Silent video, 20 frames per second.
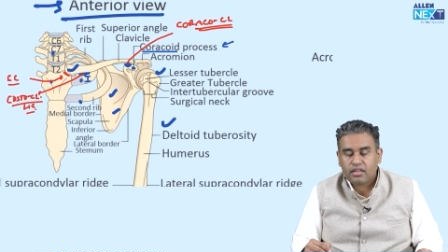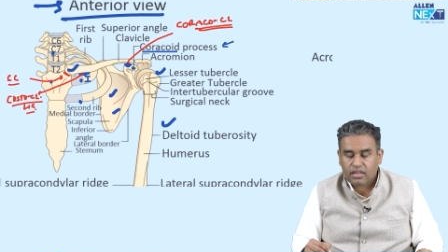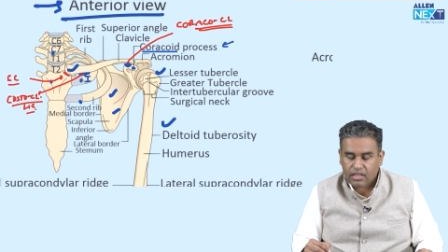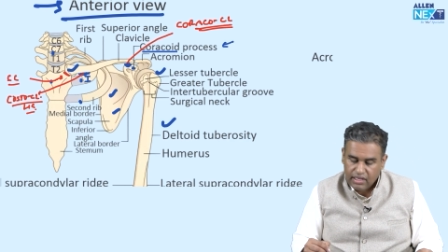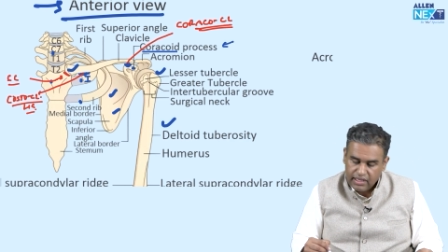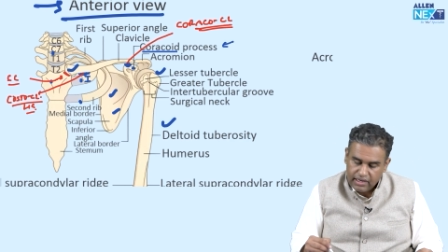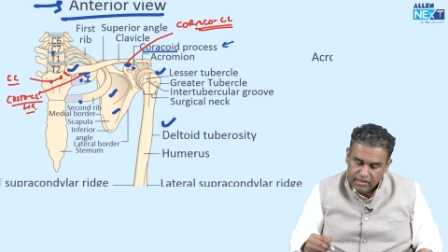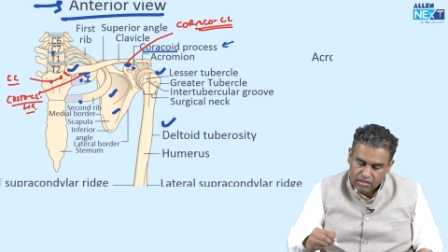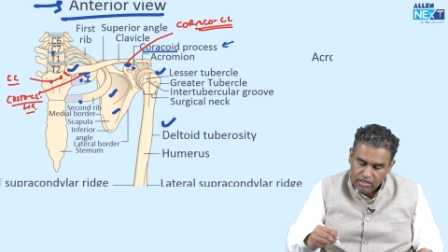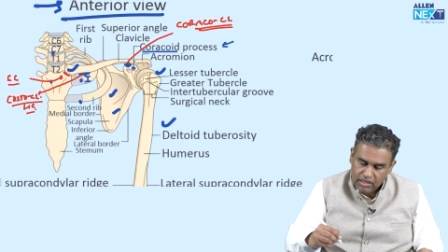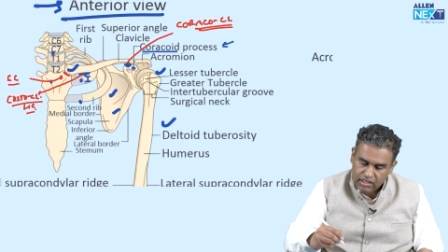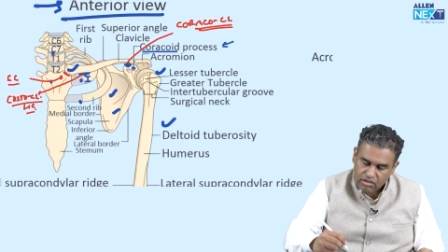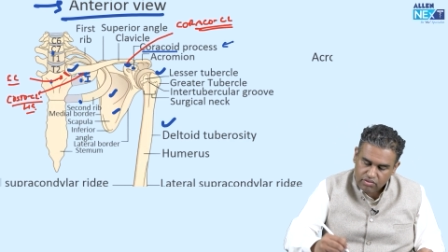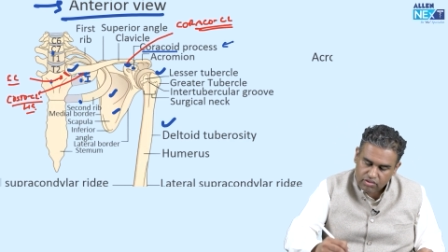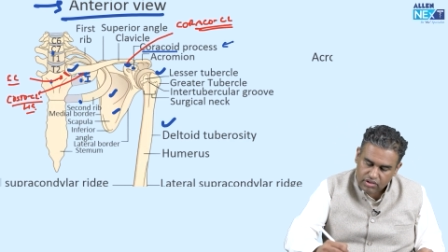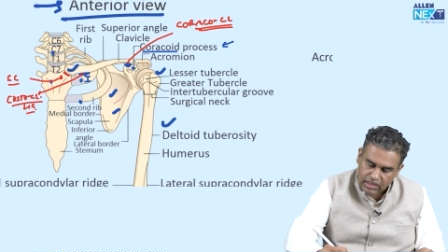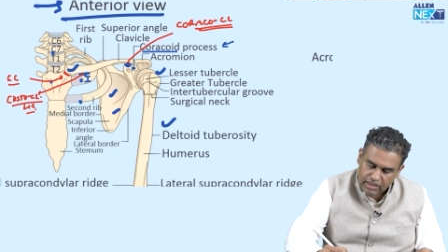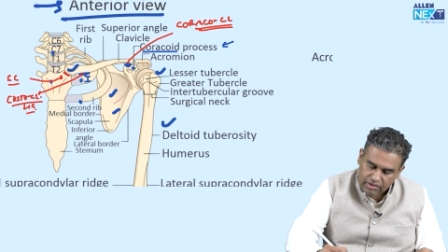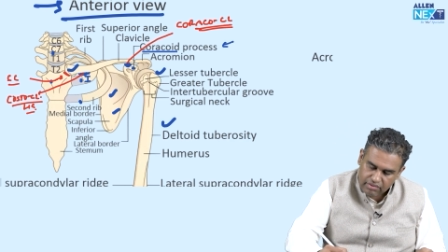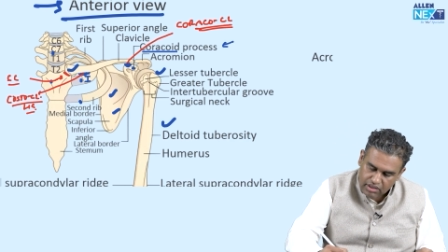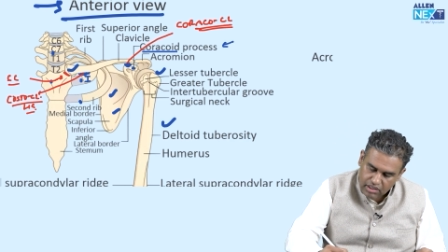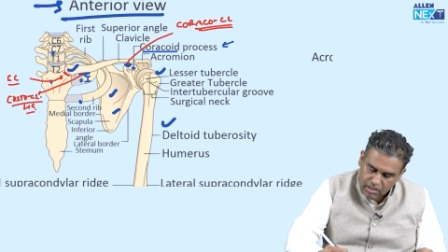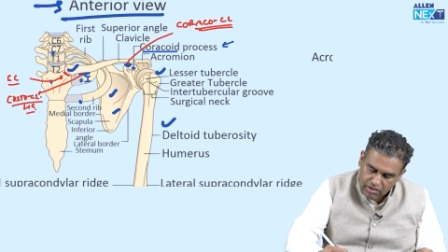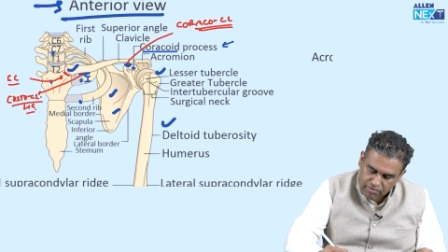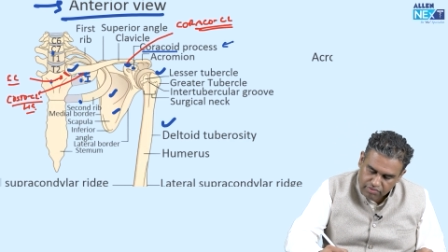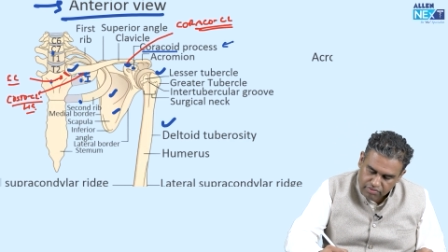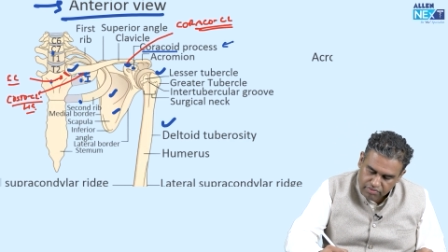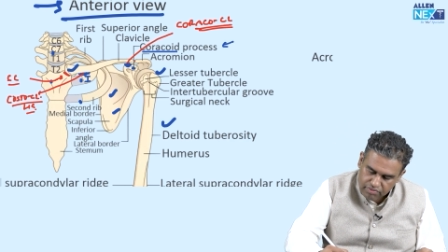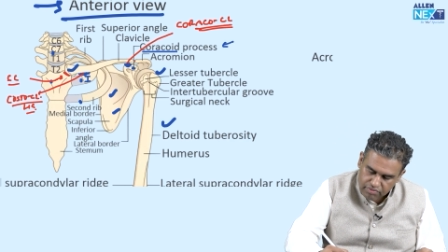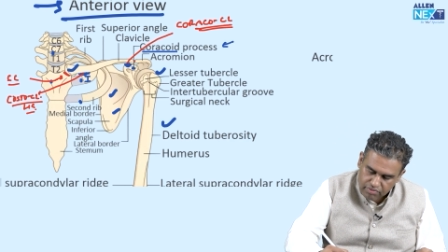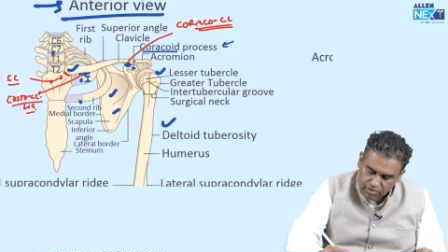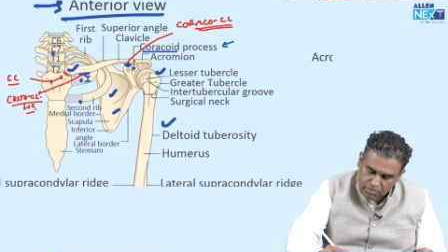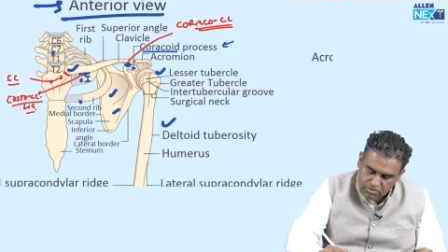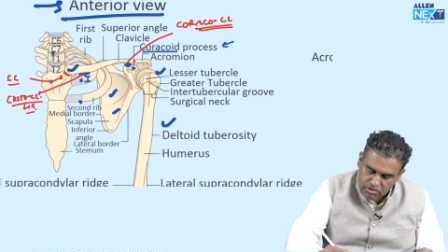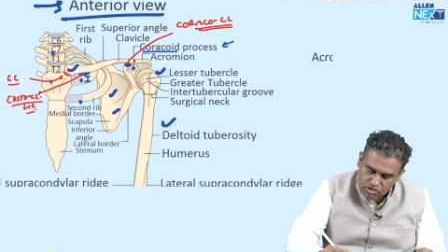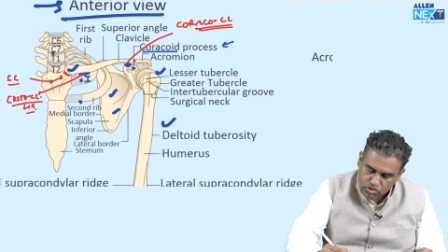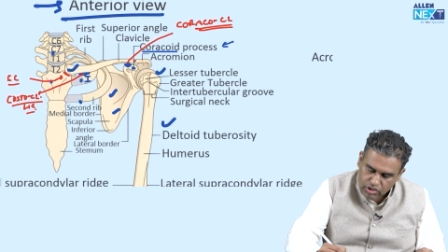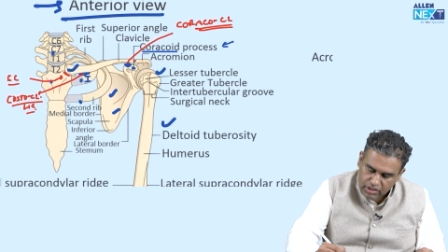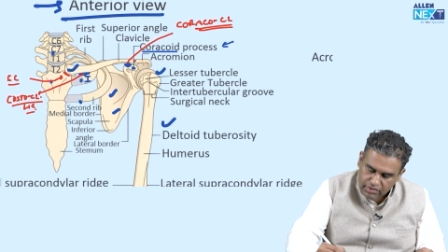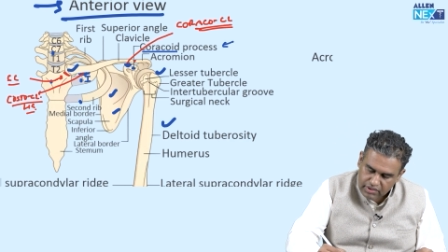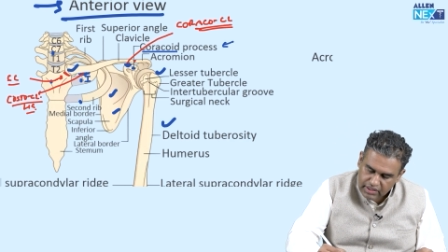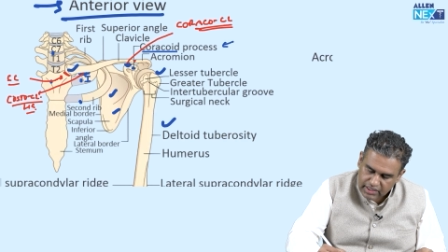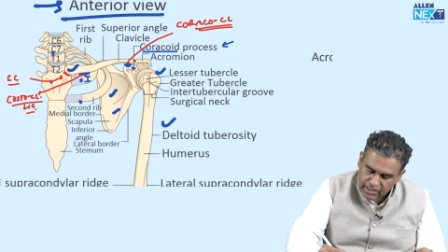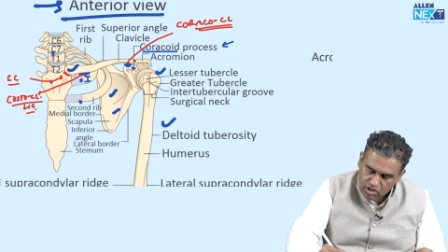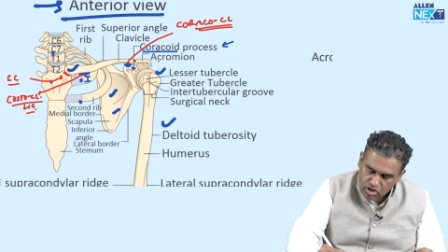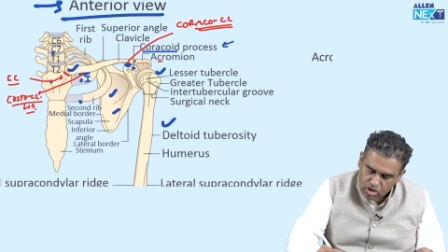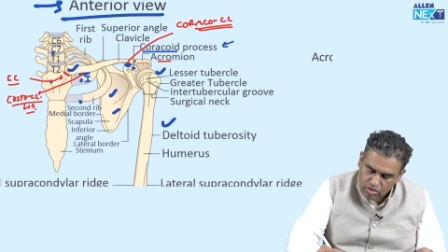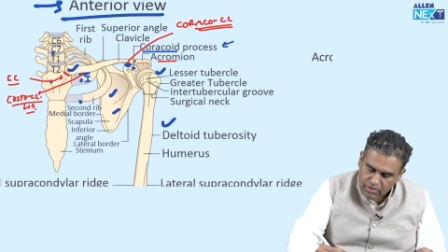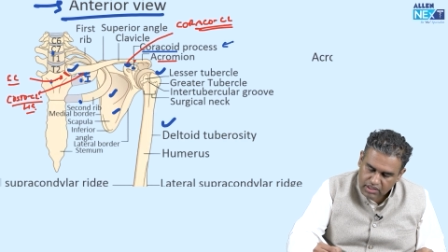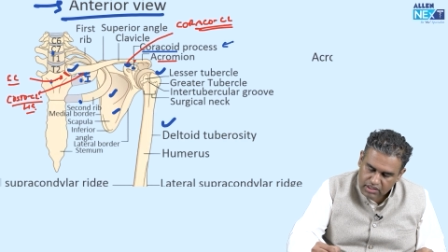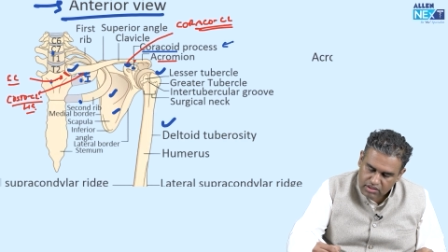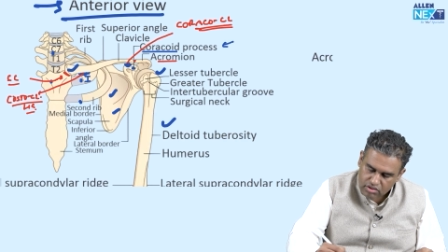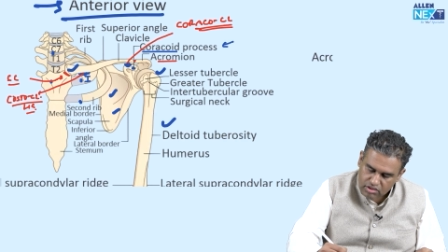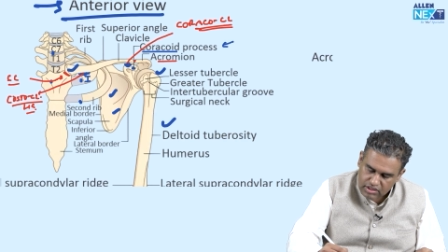Lateral end of the clavicle forms joint with the acromion,